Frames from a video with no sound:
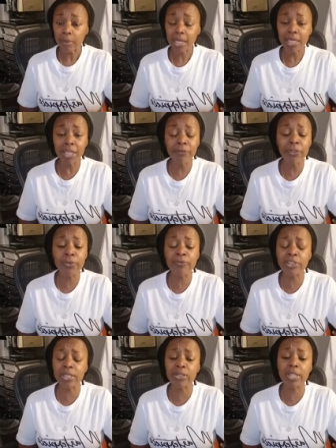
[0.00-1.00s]
If you
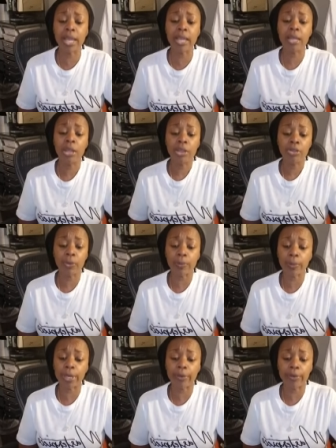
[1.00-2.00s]
feel that your
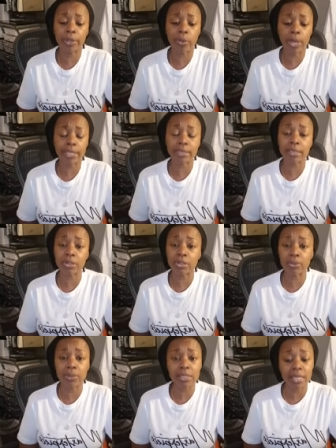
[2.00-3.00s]
prayer request is
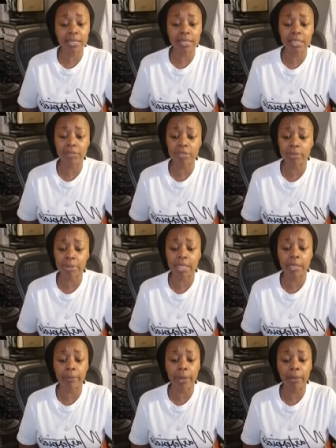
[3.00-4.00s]
too sensitive to be
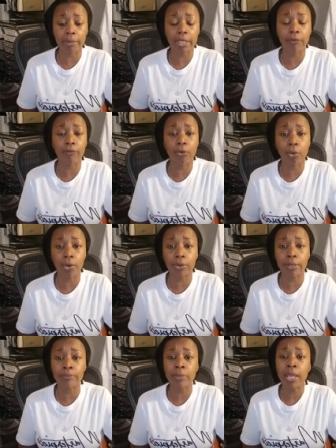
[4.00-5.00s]
in a public
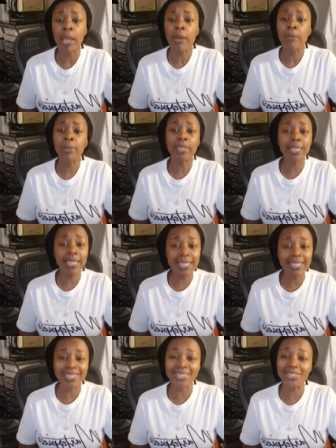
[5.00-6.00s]
forum,
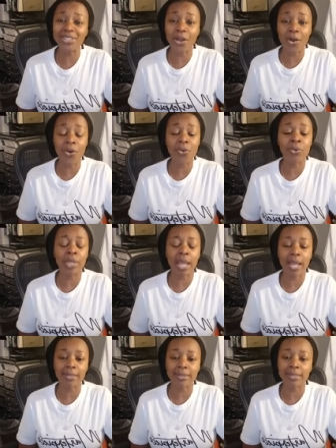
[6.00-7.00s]
please don't
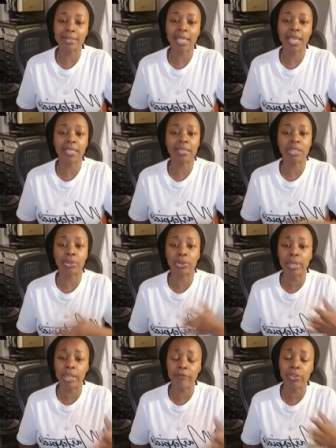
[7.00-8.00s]
hesitate to.
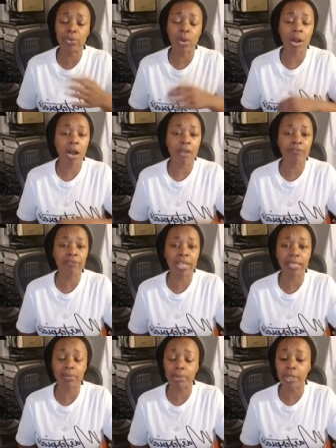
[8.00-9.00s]
If you are on
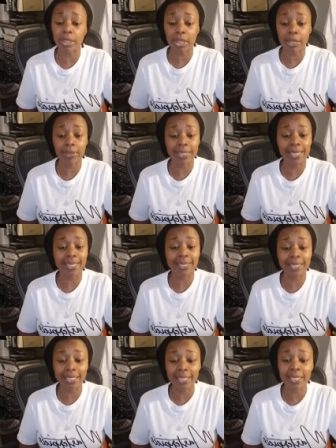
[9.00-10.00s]
Facebook, there is a
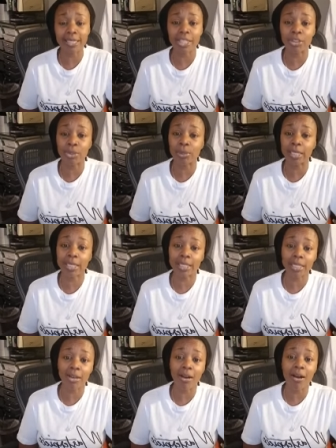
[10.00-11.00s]
link that you can
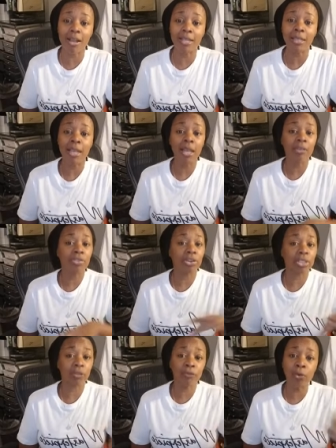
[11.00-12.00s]
click on.
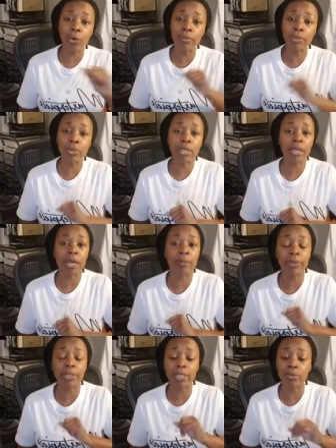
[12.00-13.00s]
There's a form you can
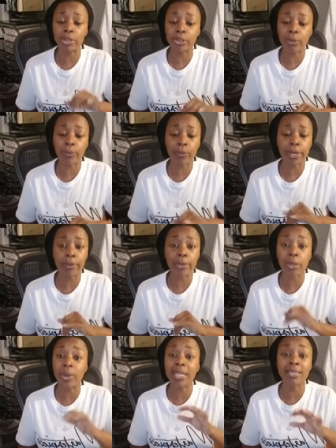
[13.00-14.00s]
complete with your prayer
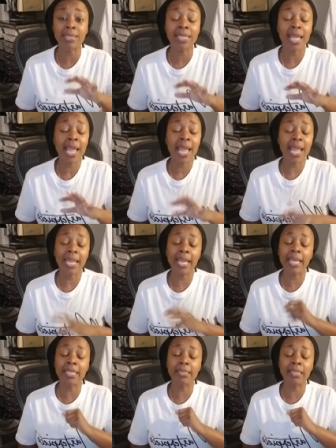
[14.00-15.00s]
request, and